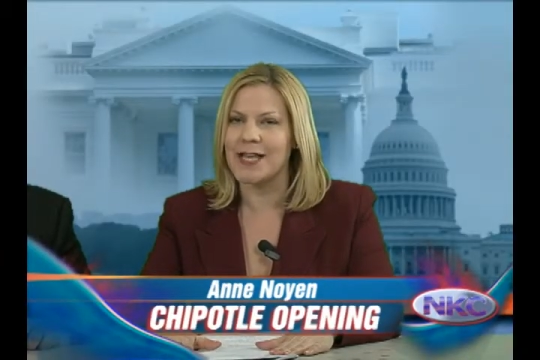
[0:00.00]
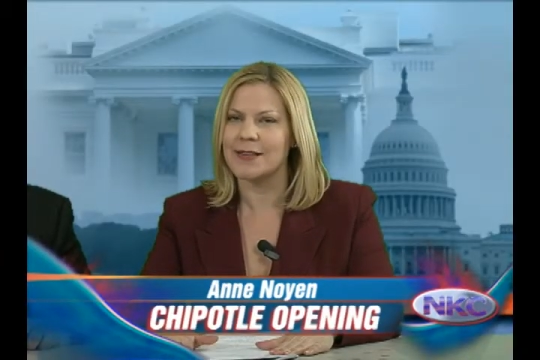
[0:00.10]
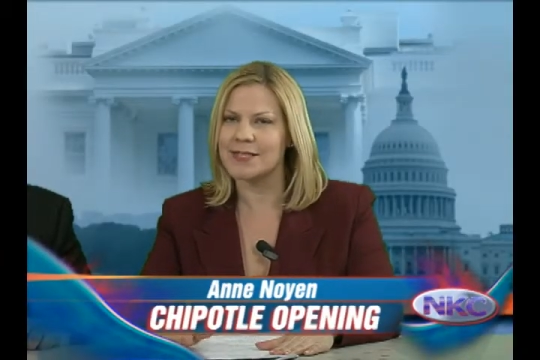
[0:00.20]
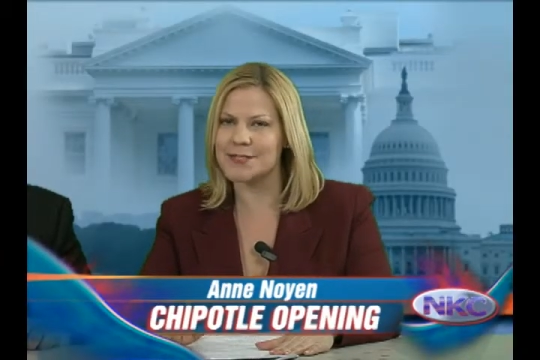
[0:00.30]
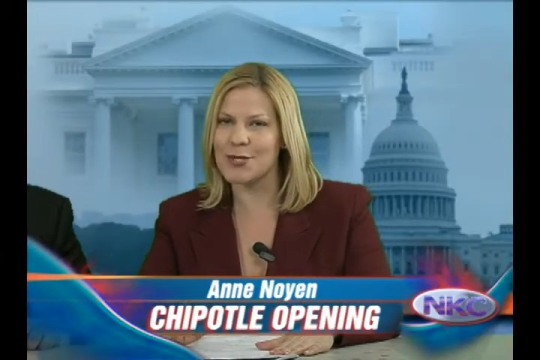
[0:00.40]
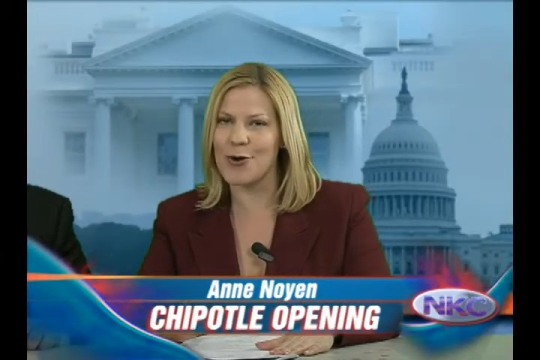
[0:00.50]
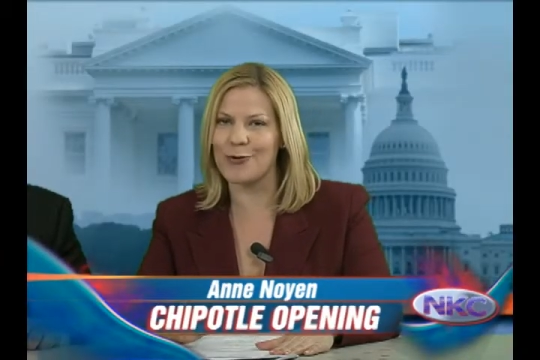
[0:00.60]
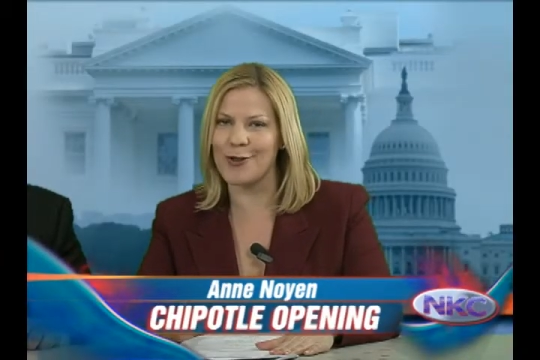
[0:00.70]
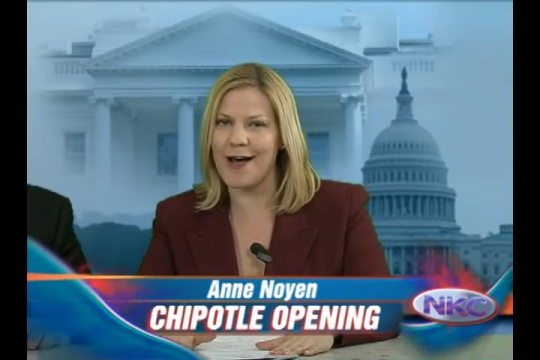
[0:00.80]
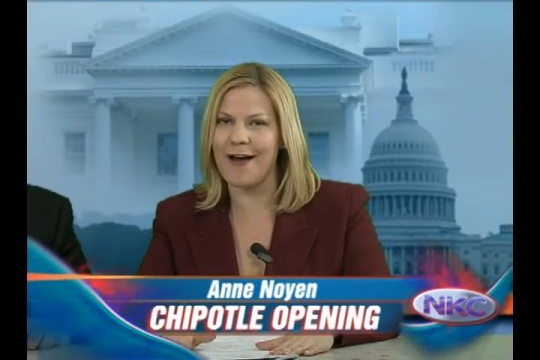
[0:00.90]
Let's go
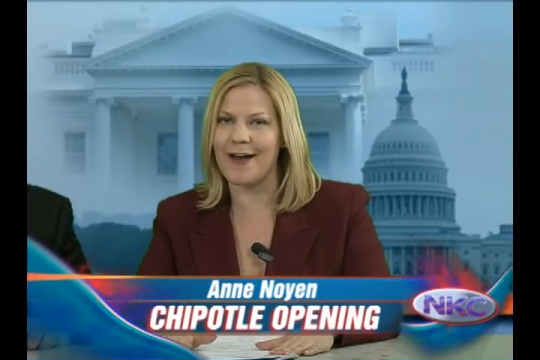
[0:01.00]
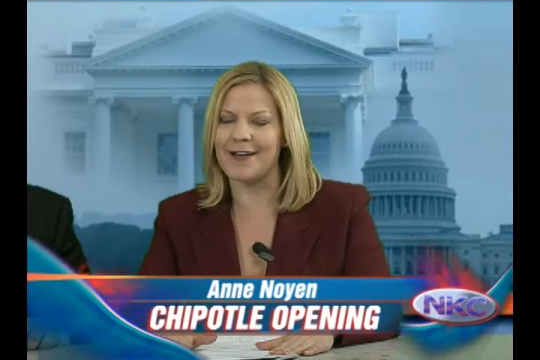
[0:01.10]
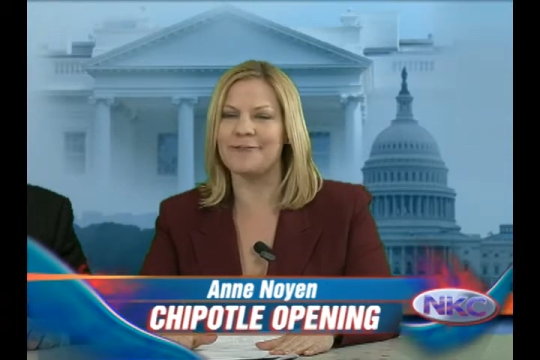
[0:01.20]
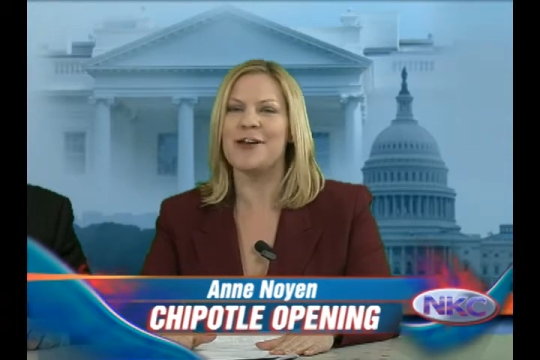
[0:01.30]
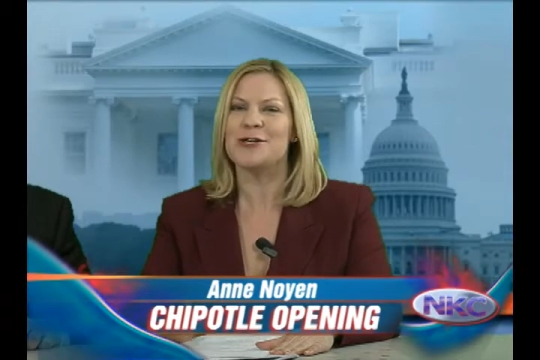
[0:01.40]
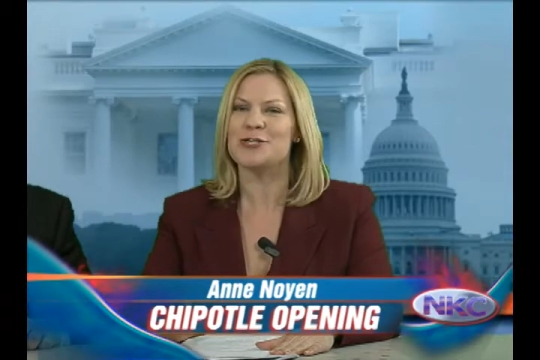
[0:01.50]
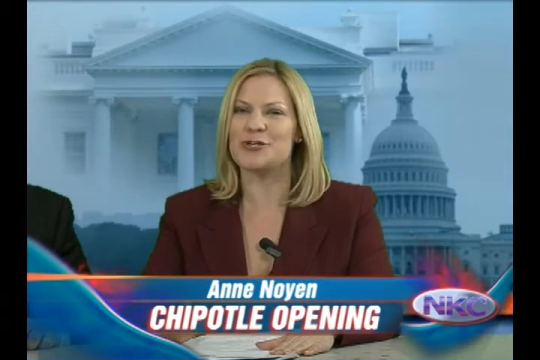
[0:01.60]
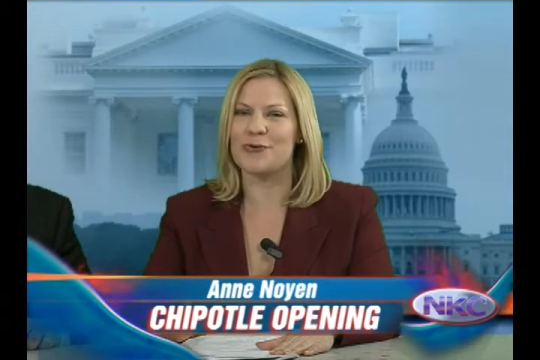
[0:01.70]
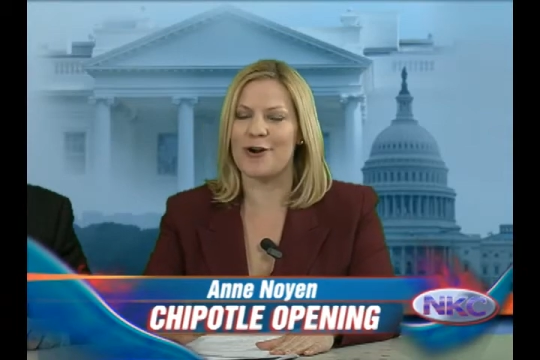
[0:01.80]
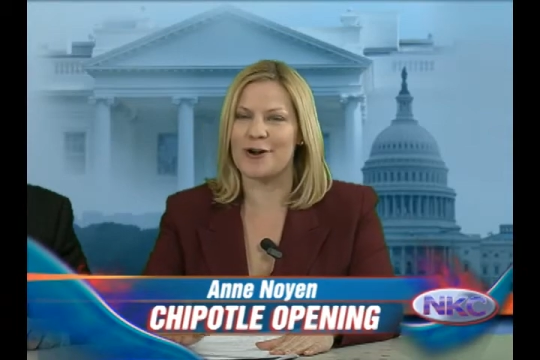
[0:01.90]
live
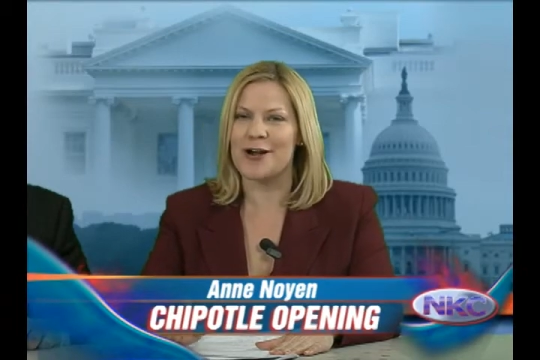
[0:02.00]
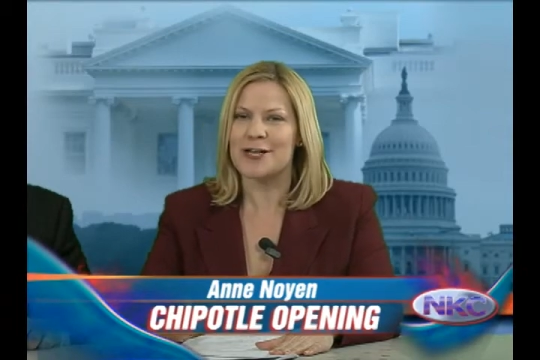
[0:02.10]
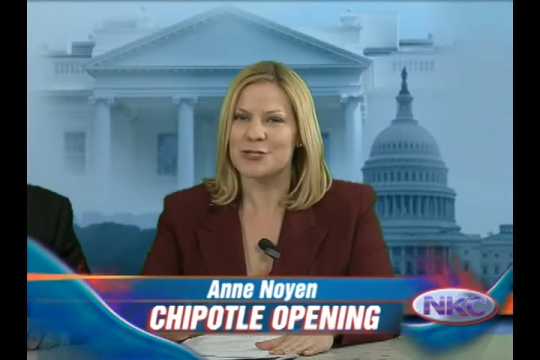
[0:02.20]
to our